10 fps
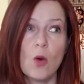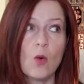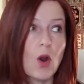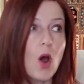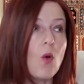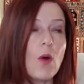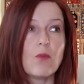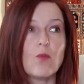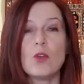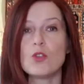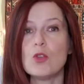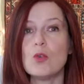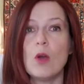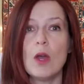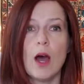Or, oh, I want
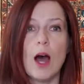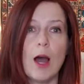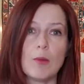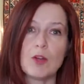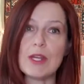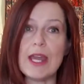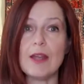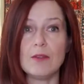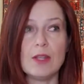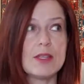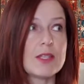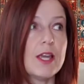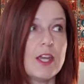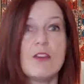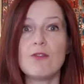to create this
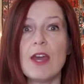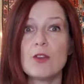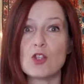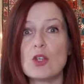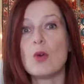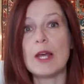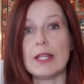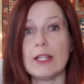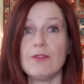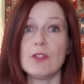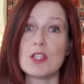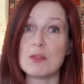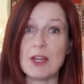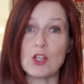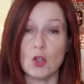event so that I feel
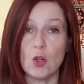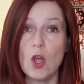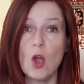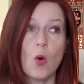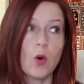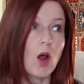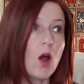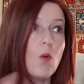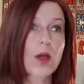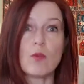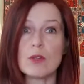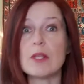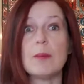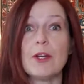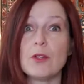special. Or, oh, I want
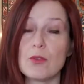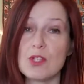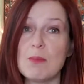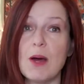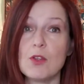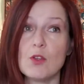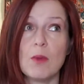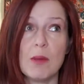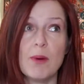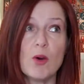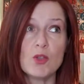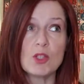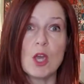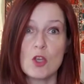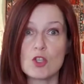somebody to respond to my posts
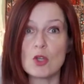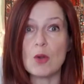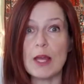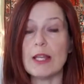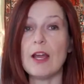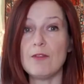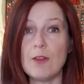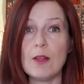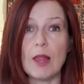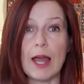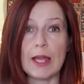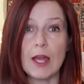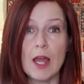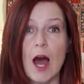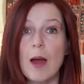so that I feel like
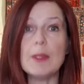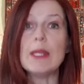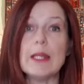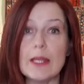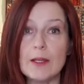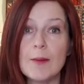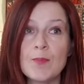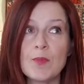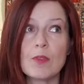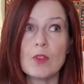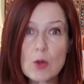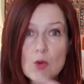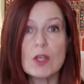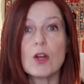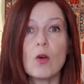I'm needed.
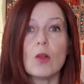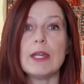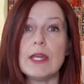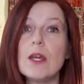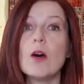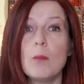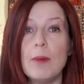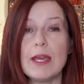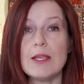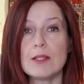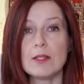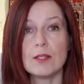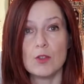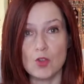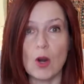Those are all ego-based
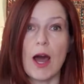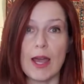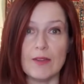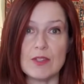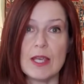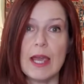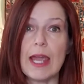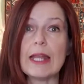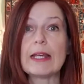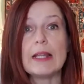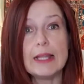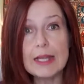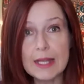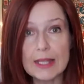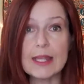drives. And
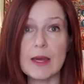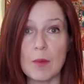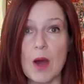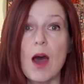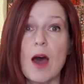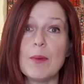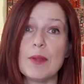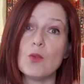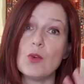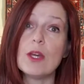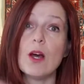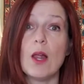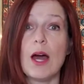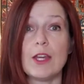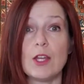cleaning them up and
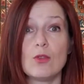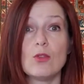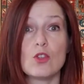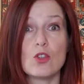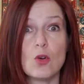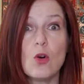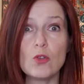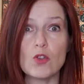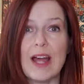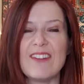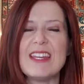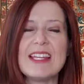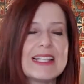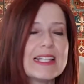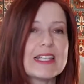realigning to the soul drive
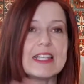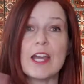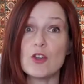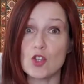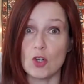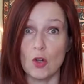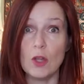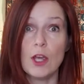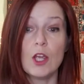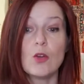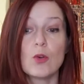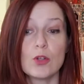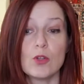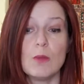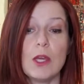is essential in order
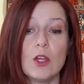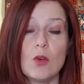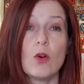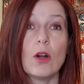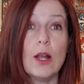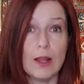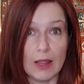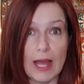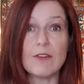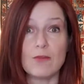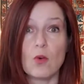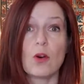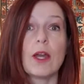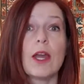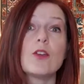to make your life work
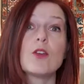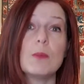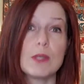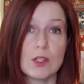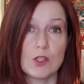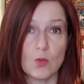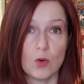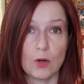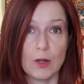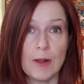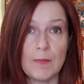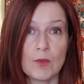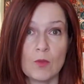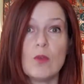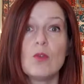and your business work.
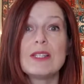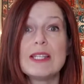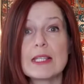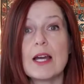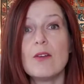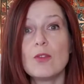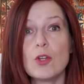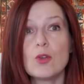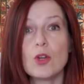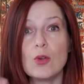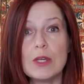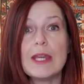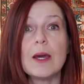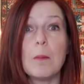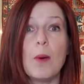We will discover your unique
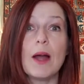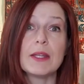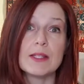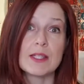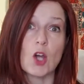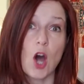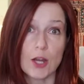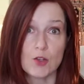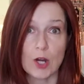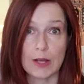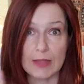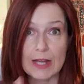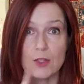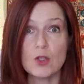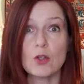abundance contract.
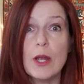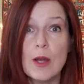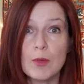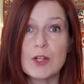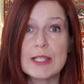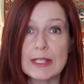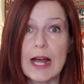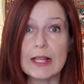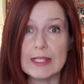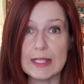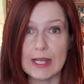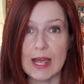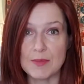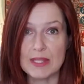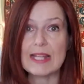That's your personality
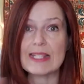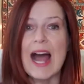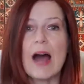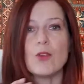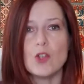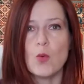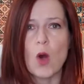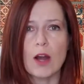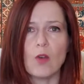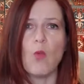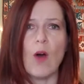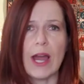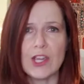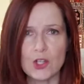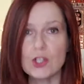types. That's how you are
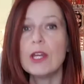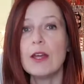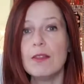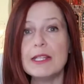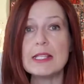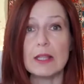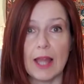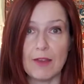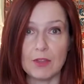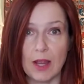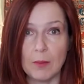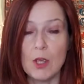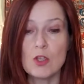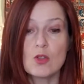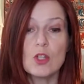wired this lifetime,
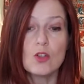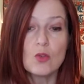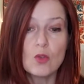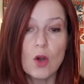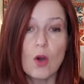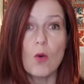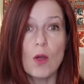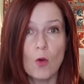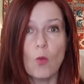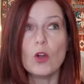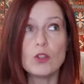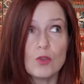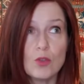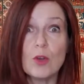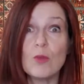so that you know what to
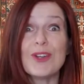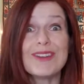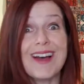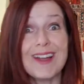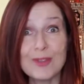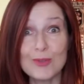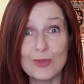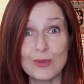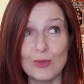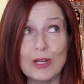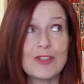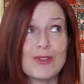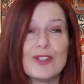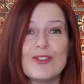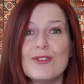do and what not to do, so
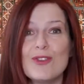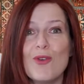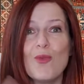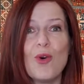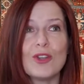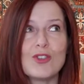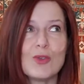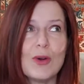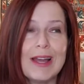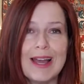that you know what your